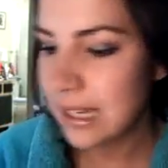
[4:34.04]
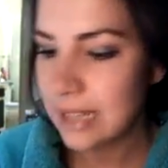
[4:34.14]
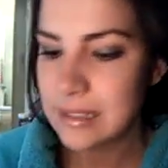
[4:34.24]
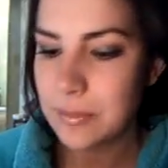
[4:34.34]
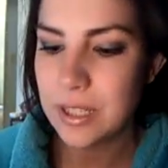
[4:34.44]

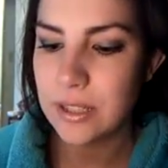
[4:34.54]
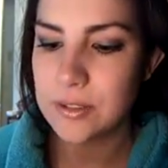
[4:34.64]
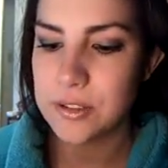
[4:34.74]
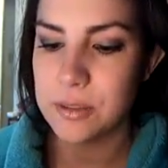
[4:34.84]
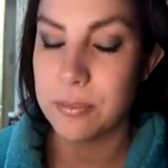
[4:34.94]
Next I'm going to
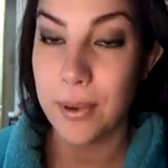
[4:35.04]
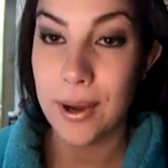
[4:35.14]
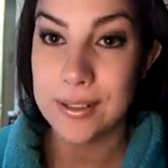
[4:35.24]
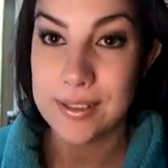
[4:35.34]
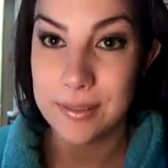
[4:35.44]
use the
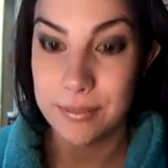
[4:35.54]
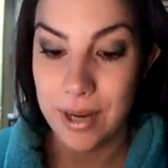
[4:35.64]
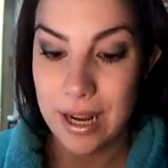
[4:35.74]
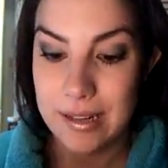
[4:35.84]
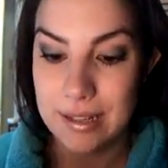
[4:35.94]
Bronze and
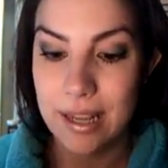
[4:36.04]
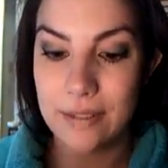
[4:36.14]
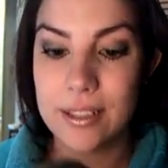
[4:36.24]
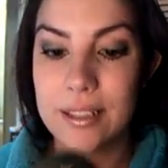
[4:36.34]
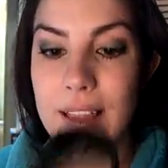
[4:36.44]
Brighten.
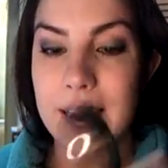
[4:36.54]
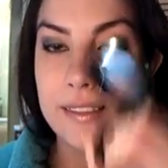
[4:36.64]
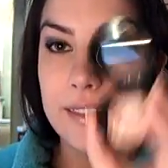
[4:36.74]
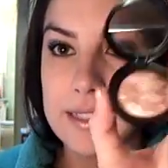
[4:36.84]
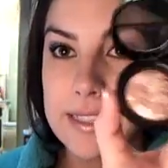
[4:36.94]
I really
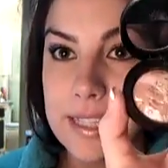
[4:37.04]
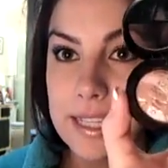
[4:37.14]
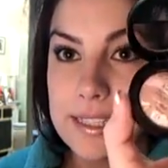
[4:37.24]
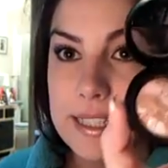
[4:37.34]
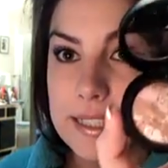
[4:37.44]
like this.
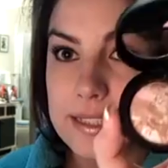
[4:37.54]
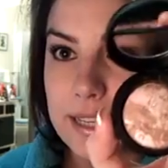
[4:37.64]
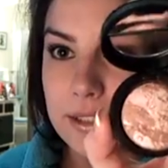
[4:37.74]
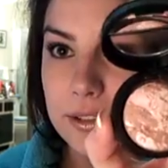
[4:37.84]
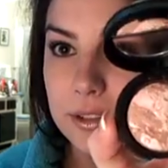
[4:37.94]
This is
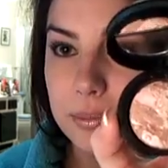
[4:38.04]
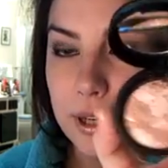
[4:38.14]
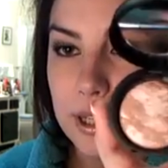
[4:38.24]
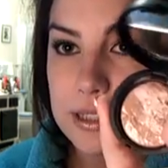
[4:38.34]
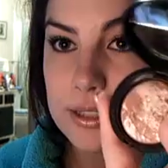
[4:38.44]
a good
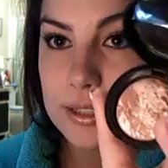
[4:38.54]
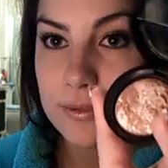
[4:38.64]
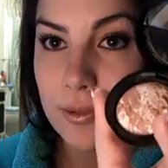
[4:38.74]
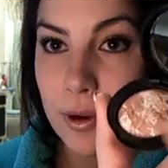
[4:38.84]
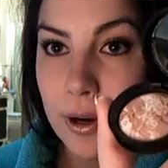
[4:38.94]

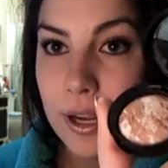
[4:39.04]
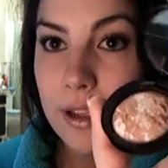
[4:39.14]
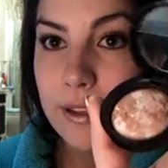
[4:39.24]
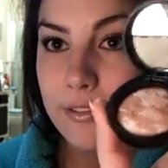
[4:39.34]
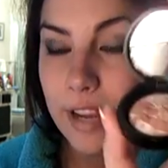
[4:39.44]
bronzer for
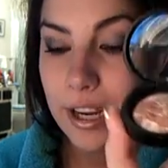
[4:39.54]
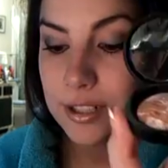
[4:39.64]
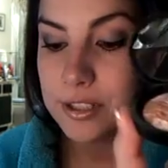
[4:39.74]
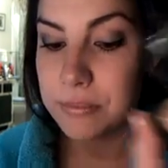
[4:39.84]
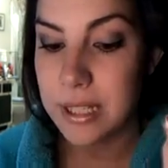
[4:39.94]

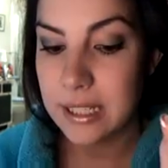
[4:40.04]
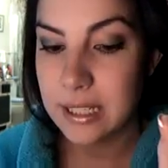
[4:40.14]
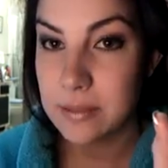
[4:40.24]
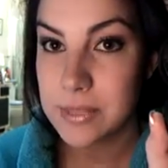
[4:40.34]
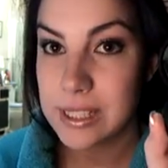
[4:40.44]
fair to
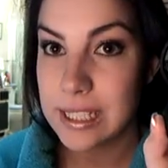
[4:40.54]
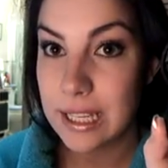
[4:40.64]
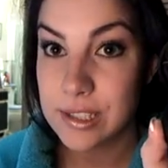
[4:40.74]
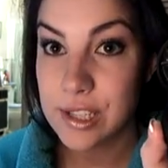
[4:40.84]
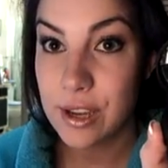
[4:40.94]
medium
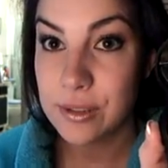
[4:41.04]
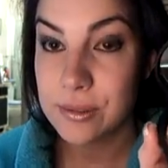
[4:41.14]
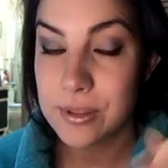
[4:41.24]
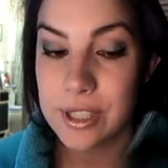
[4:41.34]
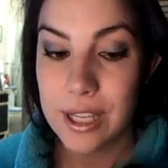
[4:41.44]
skin
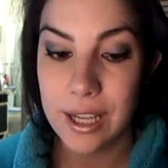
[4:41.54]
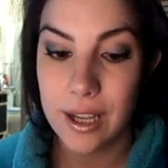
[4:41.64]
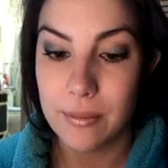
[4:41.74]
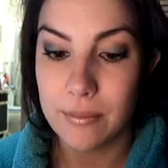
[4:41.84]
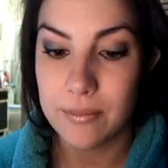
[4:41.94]
tones.
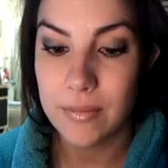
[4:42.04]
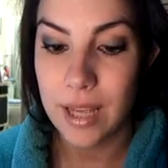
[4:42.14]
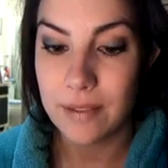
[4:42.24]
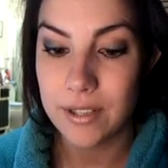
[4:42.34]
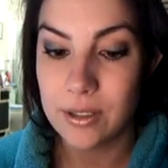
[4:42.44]

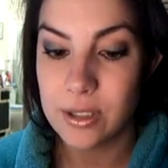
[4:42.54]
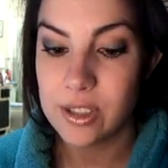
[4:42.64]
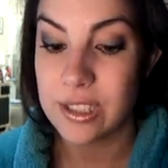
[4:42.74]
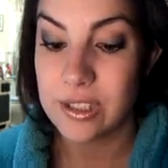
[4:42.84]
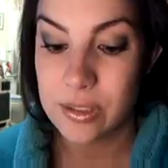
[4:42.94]
I've
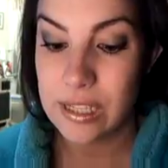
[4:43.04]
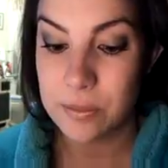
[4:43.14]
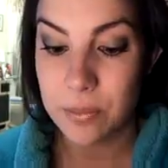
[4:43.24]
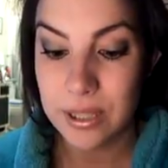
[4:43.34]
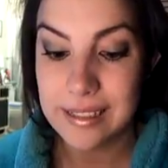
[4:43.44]
noticed
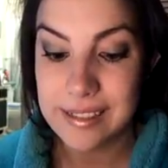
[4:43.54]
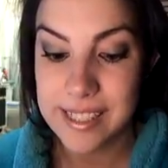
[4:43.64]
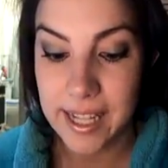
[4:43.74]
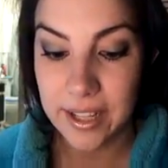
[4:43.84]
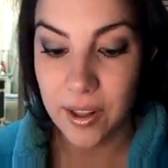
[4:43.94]
it's pretty
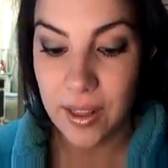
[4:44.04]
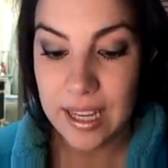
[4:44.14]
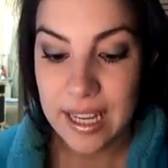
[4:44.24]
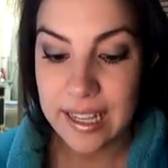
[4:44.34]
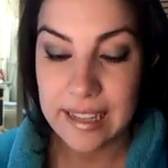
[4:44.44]
subtle.
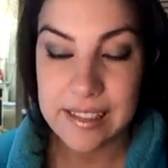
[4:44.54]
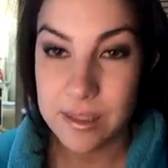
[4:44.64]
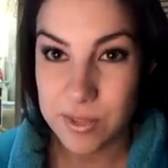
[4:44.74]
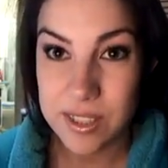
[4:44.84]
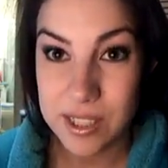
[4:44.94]
It has
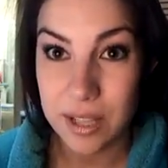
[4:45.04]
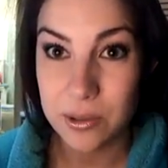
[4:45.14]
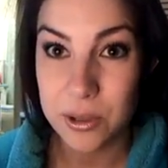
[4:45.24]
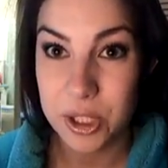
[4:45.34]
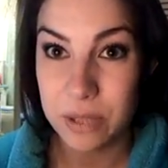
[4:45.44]
some
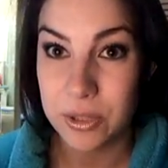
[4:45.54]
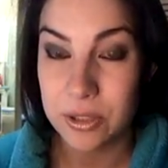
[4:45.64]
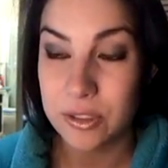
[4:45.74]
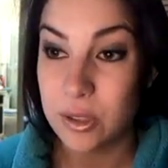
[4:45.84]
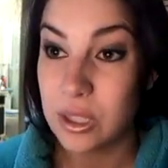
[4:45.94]
subtle
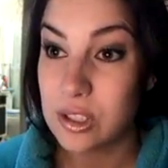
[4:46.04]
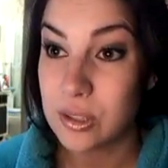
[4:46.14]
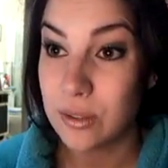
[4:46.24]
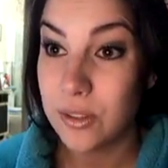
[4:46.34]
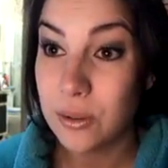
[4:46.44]
shimmer to it.
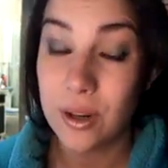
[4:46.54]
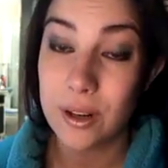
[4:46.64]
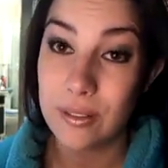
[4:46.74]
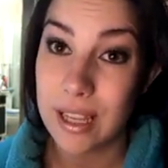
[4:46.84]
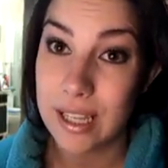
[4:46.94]
So if you
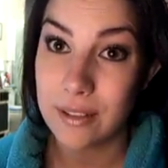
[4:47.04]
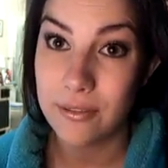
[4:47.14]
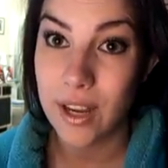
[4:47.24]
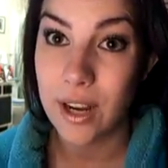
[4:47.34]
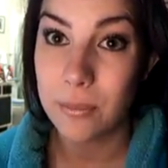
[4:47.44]
are like a
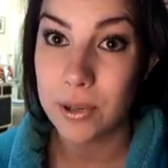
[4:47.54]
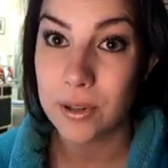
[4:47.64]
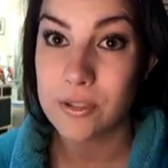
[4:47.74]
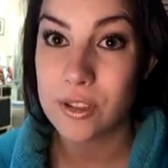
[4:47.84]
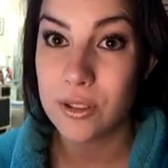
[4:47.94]
fair
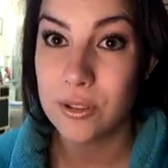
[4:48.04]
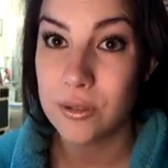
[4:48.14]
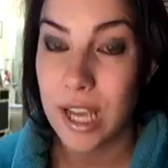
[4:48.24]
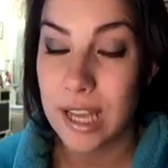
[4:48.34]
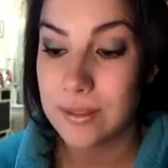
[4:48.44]
person
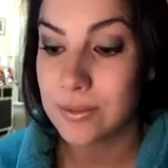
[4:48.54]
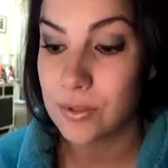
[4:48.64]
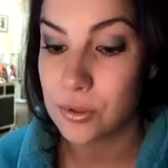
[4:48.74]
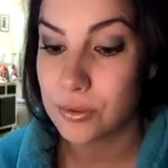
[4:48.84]
who kind of